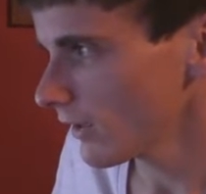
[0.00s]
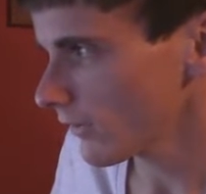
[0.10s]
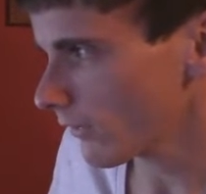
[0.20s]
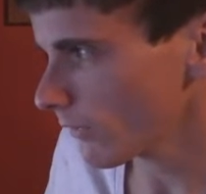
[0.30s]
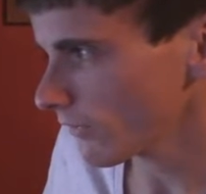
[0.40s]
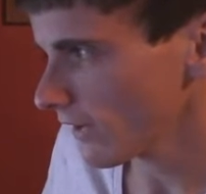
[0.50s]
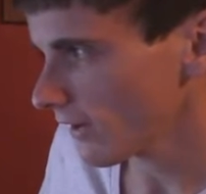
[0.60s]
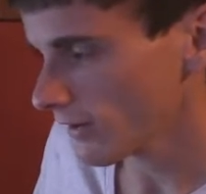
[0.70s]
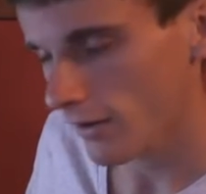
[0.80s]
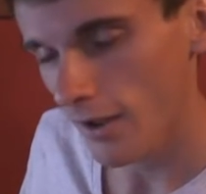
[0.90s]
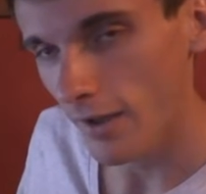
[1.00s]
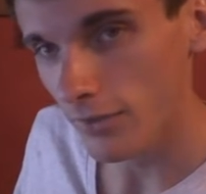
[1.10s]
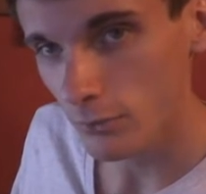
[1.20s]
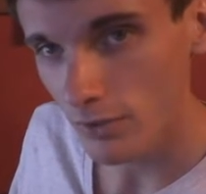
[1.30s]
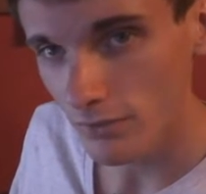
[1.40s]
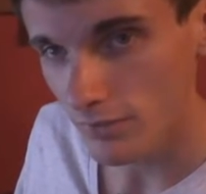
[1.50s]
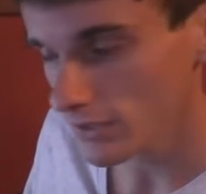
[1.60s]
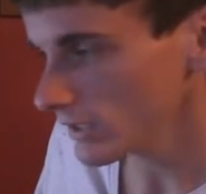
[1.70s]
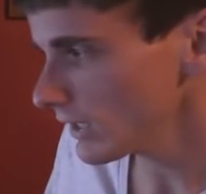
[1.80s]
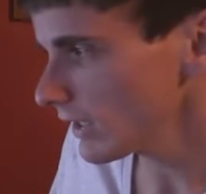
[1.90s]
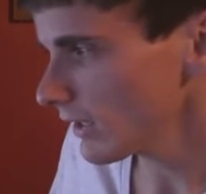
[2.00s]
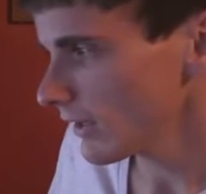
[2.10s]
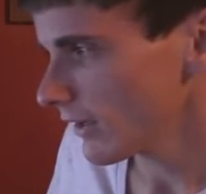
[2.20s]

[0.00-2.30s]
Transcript: The Corsair 350D.